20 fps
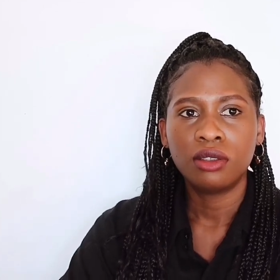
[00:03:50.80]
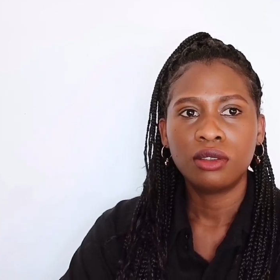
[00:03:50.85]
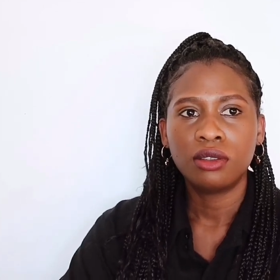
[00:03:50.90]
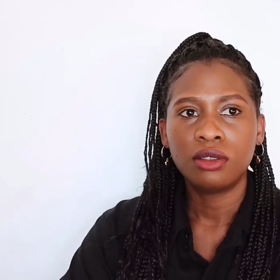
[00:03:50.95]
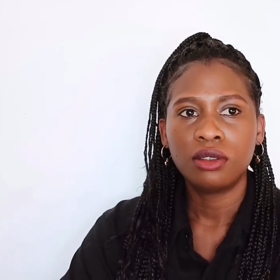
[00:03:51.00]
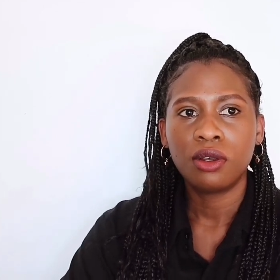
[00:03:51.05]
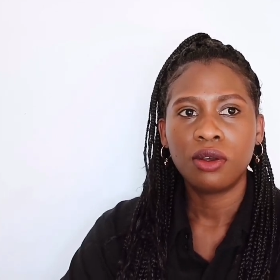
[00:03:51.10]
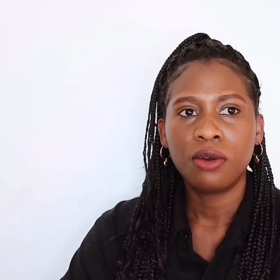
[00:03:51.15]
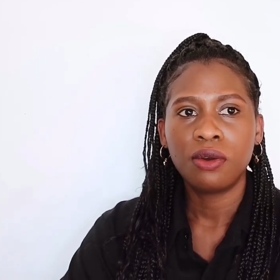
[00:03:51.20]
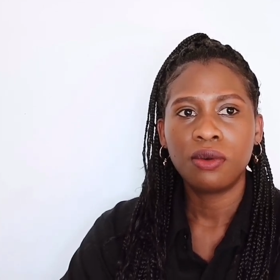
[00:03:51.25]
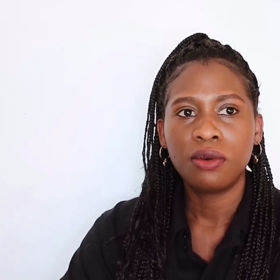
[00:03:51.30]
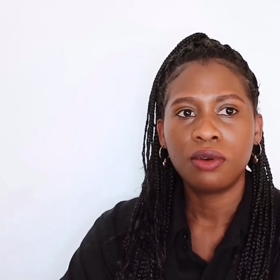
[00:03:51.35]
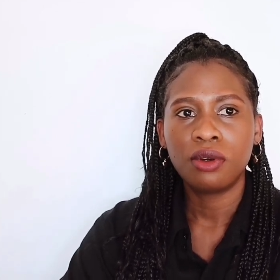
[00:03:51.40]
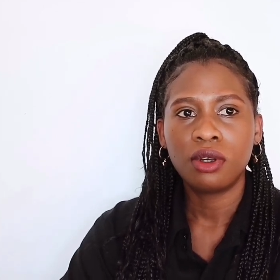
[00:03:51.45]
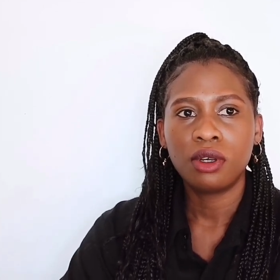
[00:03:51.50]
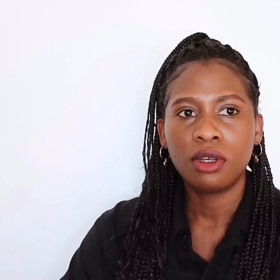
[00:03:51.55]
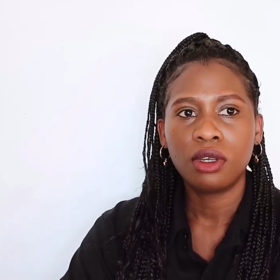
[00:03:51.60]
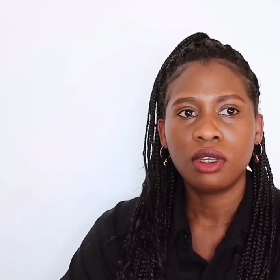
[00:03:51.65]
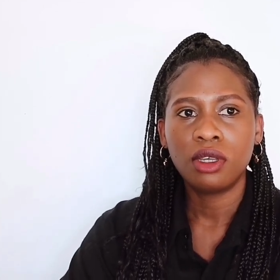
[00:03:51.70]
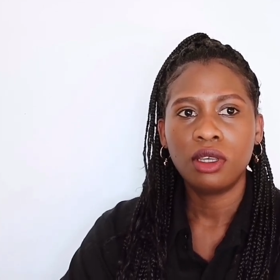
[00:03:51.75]
So
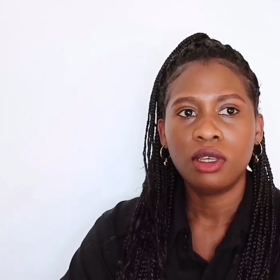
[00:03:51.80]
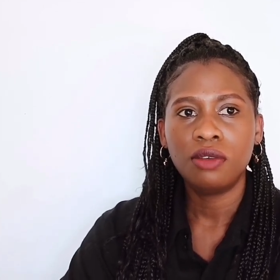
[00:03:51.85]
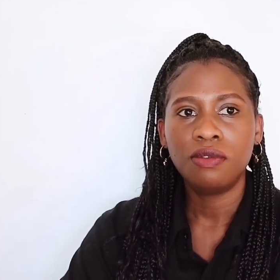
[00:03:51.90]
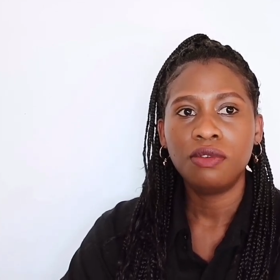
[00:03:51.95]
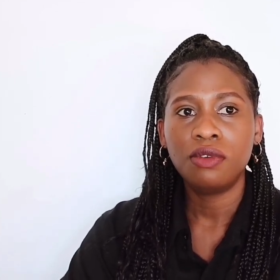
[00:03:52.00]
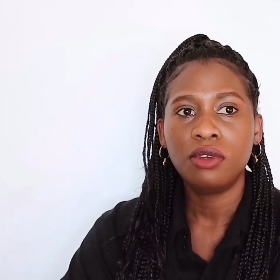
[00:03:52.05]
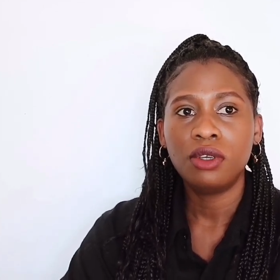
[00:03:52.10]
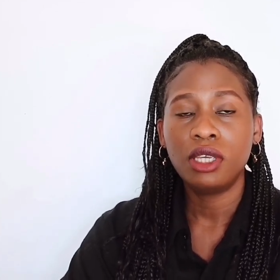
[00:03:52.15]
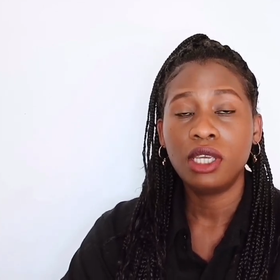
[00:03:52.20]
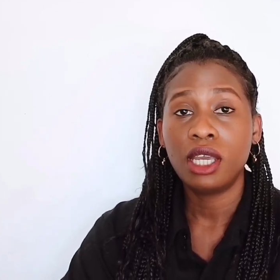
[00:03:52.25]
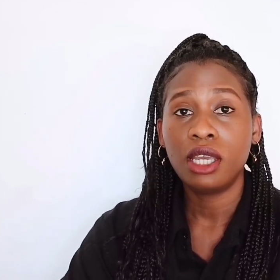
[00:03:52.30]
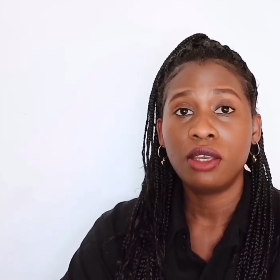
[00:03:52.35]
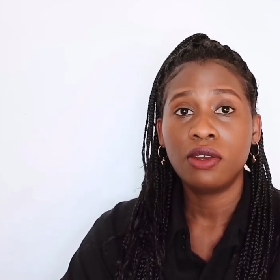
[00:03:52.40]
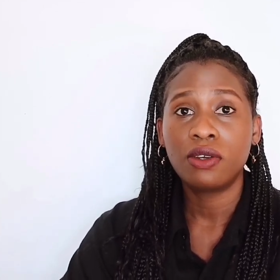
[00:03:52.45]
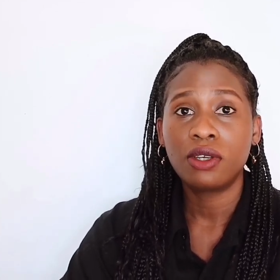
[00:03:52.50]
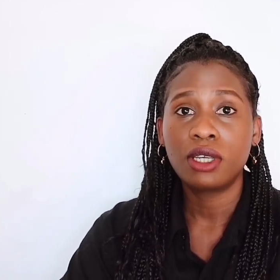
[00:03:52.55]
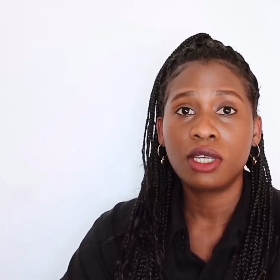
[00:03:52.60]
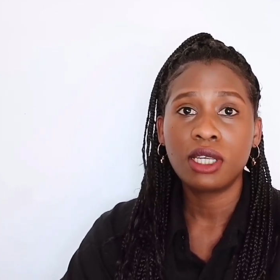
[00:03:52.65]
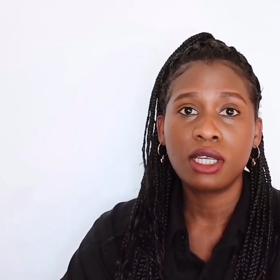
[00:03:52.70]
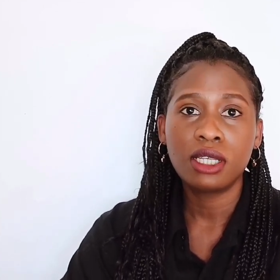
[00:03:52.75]
if you hear your
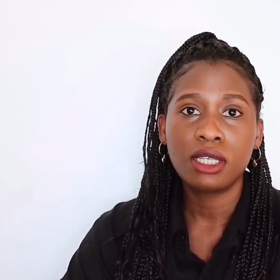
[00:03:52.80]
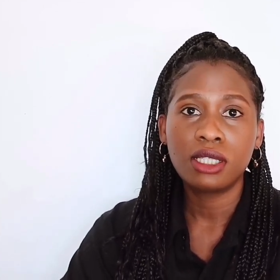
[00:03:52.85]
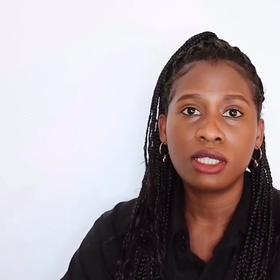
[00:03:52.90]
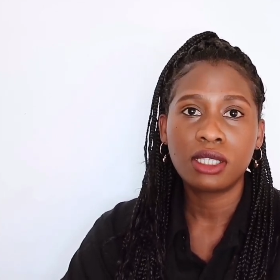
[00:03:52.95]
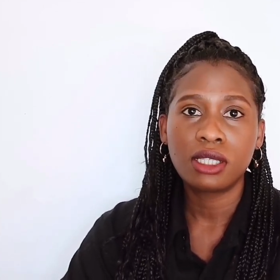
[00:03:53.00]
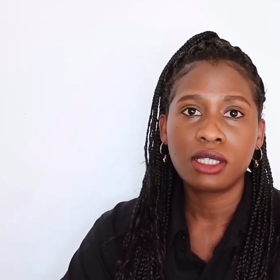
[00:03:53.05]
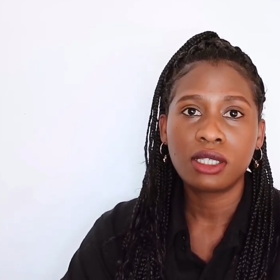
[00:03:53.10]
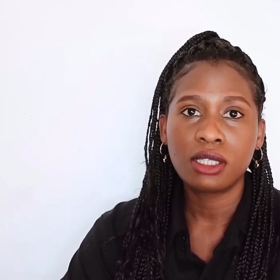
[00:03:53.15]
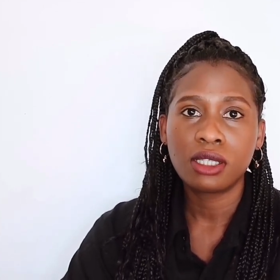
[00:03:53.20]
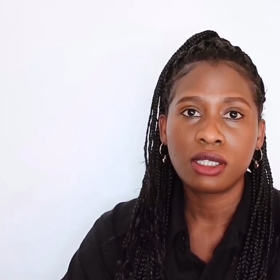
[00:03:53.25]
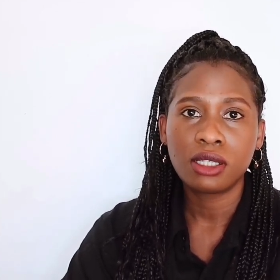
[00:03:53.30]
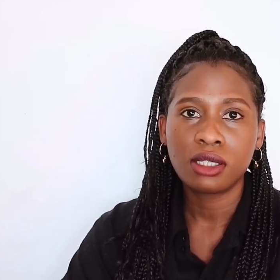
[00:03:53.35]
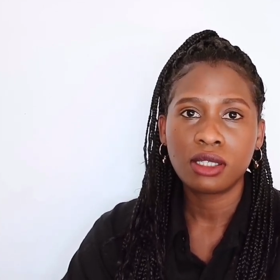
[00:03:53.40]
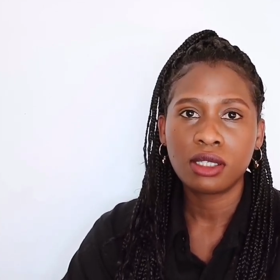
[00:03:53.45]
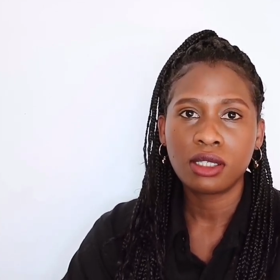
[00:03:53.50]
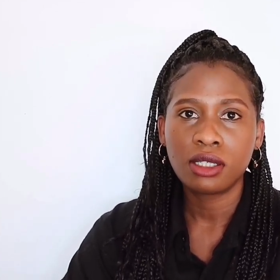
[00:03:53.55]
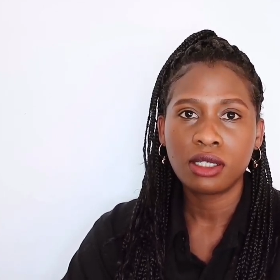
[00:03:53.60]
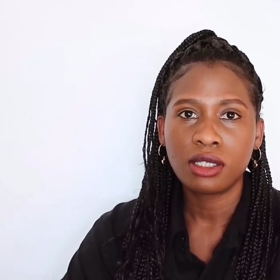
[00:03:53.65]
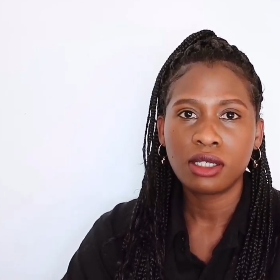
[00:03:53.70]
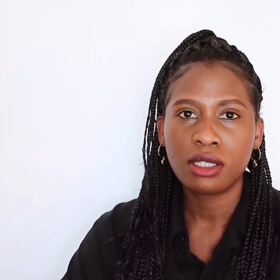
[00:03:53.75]
kids
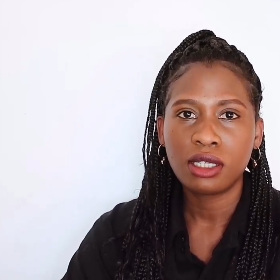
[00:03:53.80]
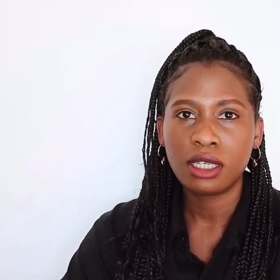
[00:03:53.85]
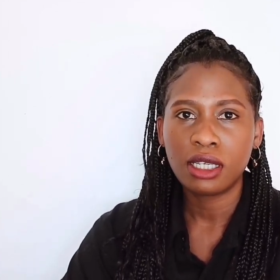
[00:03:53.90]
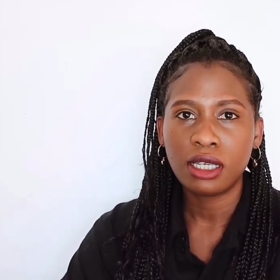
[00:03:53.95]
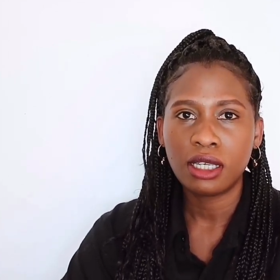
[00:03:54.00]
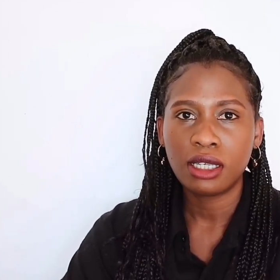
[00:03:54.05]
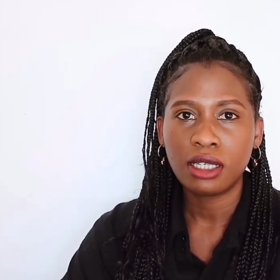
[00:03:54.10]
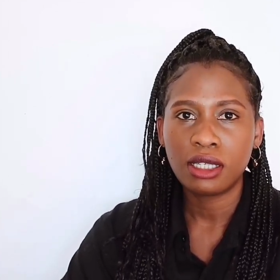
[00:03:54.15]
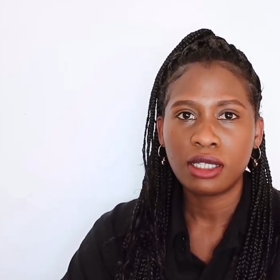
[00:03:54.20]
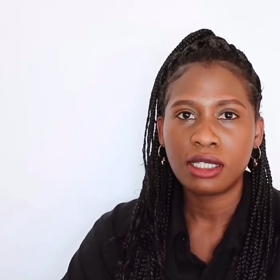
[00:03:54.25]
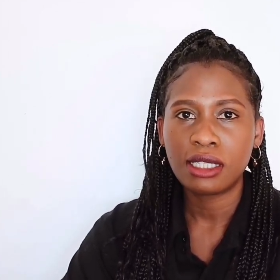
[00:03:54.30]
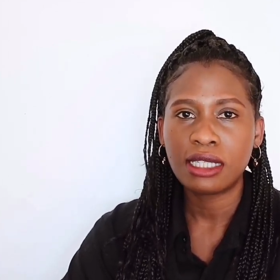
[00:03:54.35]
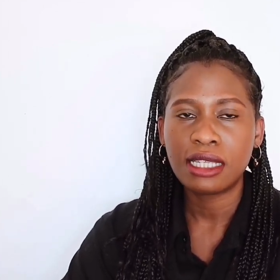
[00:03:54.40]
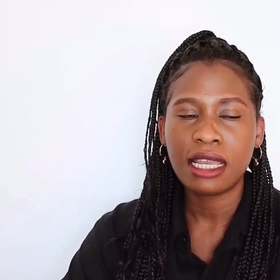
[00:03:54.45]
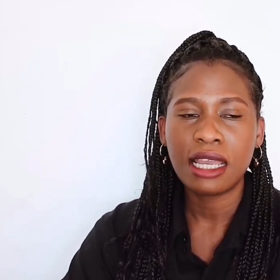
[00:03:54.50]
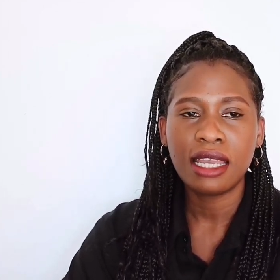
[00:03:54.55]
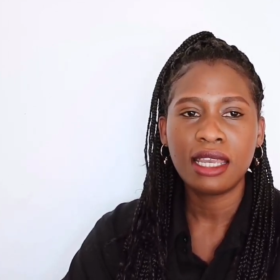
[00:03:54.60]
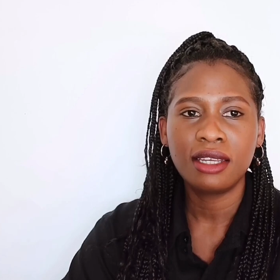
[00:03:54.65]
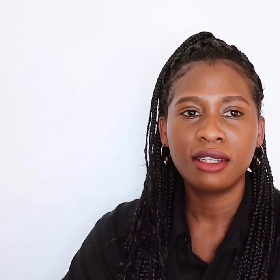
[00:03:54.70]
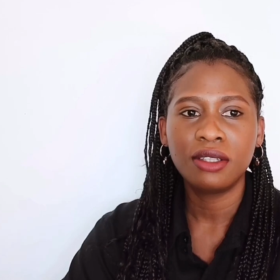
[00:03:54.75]

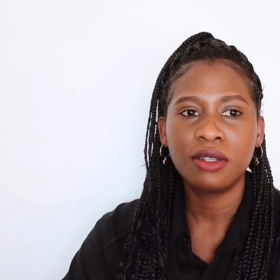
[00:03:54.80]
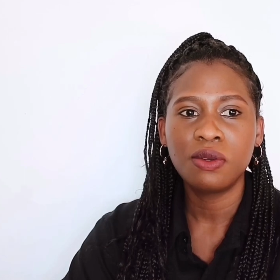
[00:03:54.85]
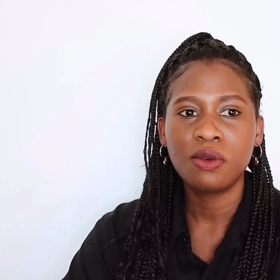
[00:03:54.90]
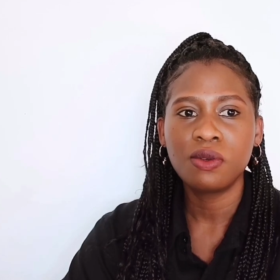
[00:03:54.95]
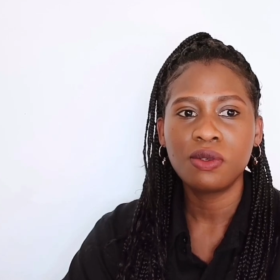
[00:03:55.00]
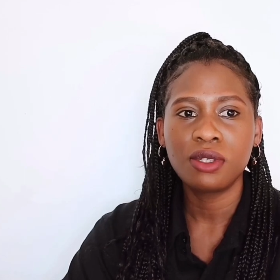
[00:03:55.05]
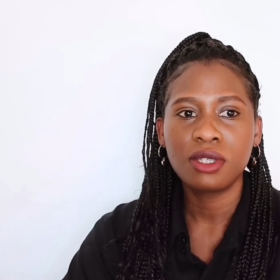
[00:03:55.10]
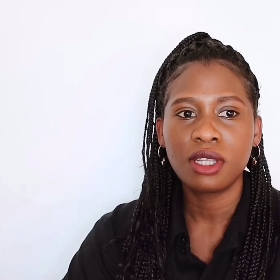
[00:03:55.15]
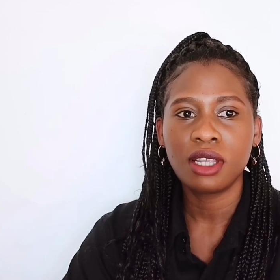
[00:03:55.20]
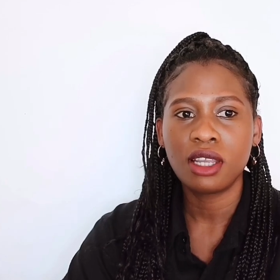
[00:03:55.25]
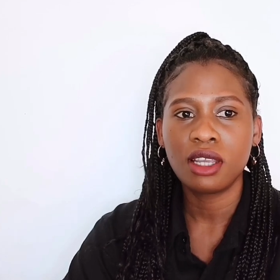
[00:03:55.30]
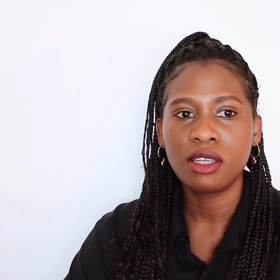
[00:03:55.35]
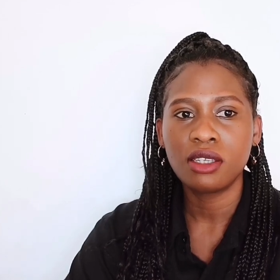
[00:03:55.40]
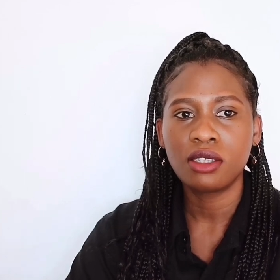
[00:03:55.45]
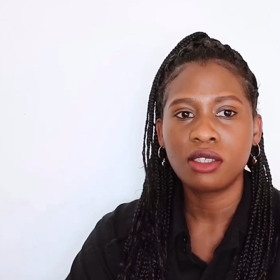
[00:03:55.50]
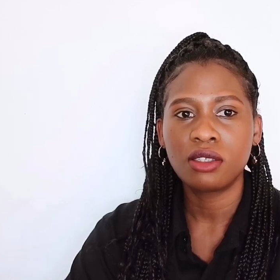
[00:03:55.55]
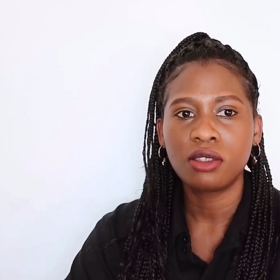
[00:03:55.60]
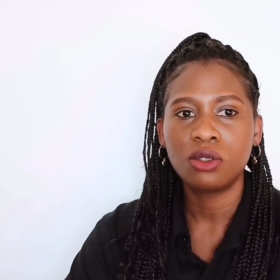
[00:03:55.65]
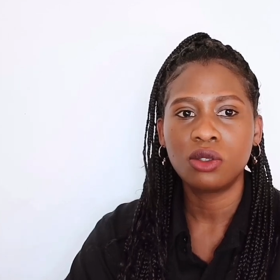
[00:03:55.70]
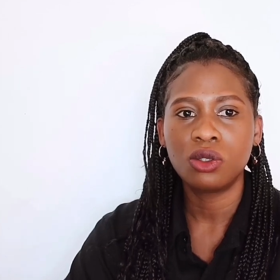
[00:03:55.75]
saying those
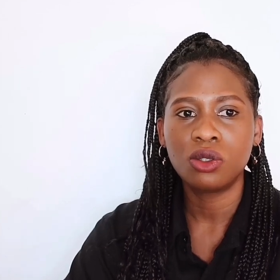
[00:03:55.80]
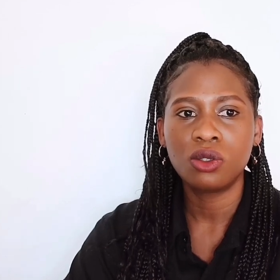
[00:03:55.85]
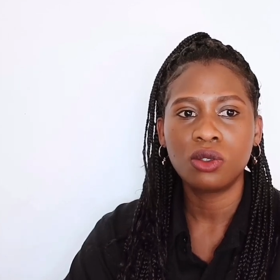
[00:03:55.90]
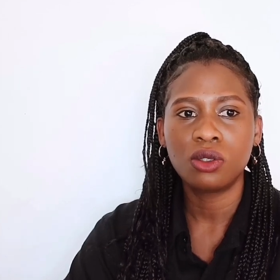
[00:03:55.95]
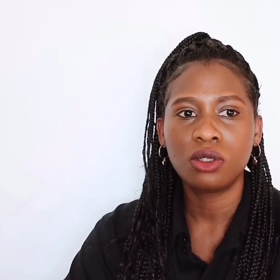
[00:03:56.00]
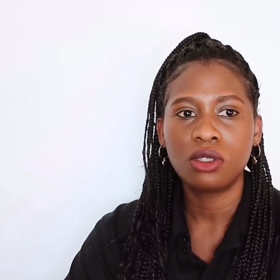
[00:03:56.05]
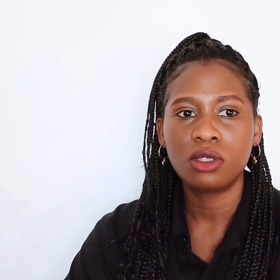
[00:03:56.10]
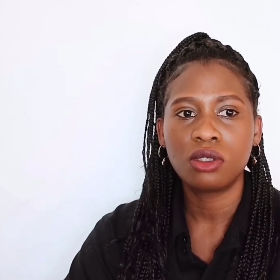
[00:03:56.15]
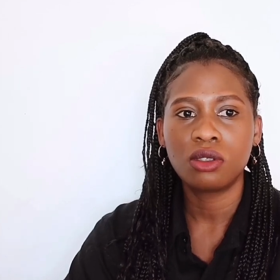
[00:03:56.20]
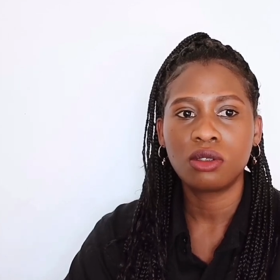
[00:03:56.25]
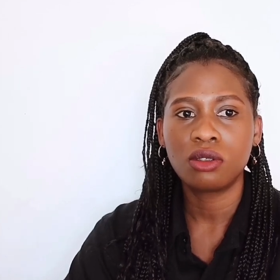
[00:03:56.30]
things, you should